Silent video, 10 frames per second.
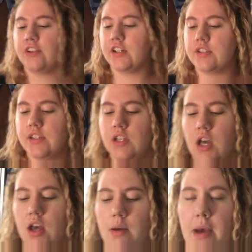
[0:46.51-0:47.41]
first,
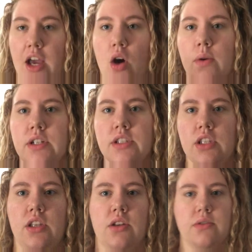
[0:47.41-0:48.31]
I
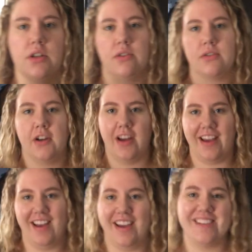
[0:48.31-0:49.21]
always use, oh, sorry,
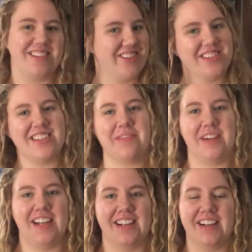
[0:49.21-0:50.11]
I guess I should stand
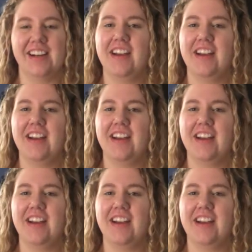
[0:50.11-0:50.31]
back here.